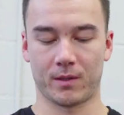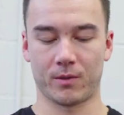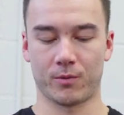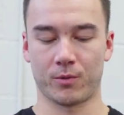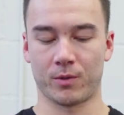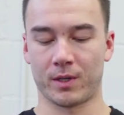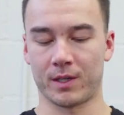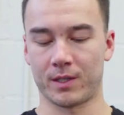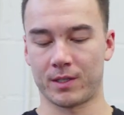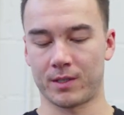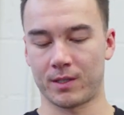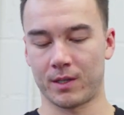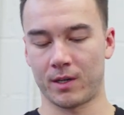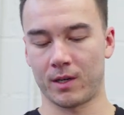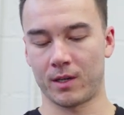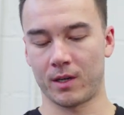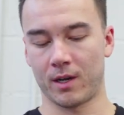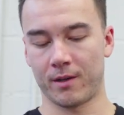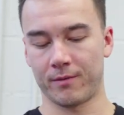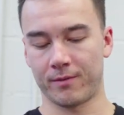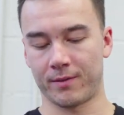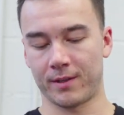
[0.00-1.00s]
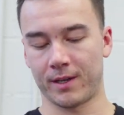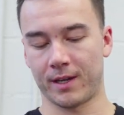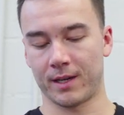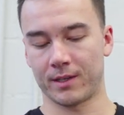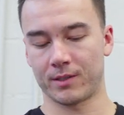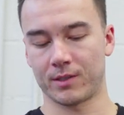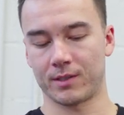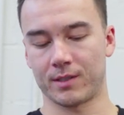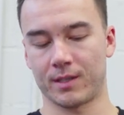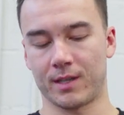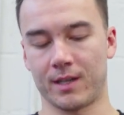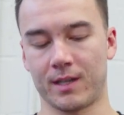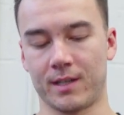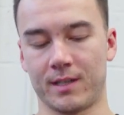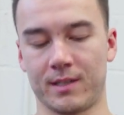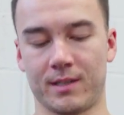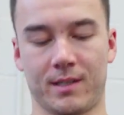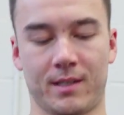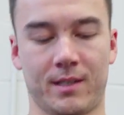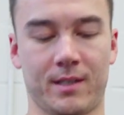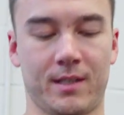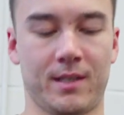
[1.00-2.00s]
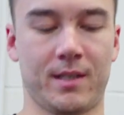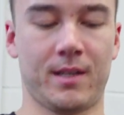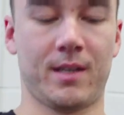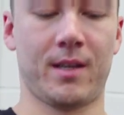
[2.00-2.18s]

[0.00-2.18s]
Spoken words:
We're going to start off the exercise